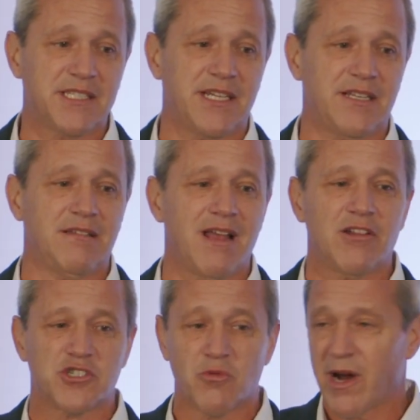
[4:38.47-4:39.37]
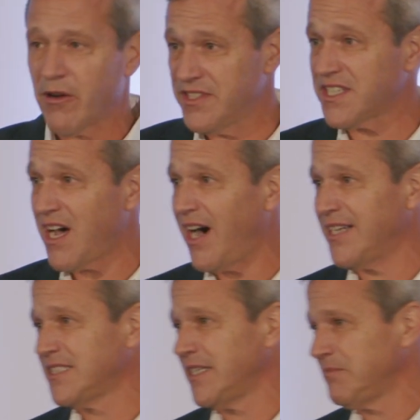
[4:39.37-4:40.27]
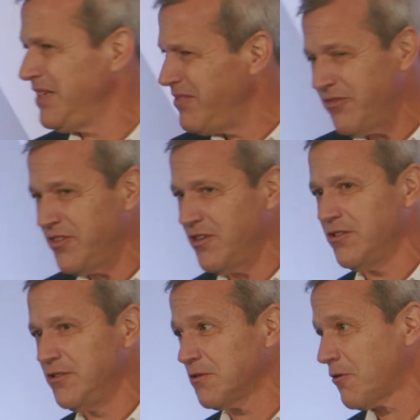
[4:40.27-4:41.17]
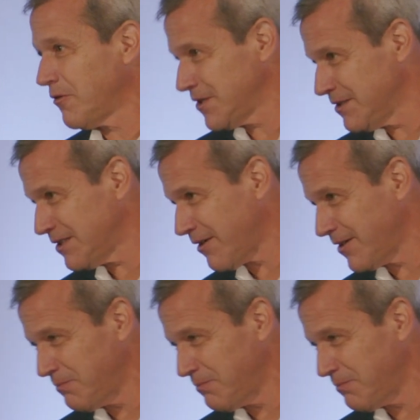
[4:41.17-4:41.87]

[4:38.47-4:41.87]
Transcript: that knowledge aware of this concept, even if you don't use Auros, sorry,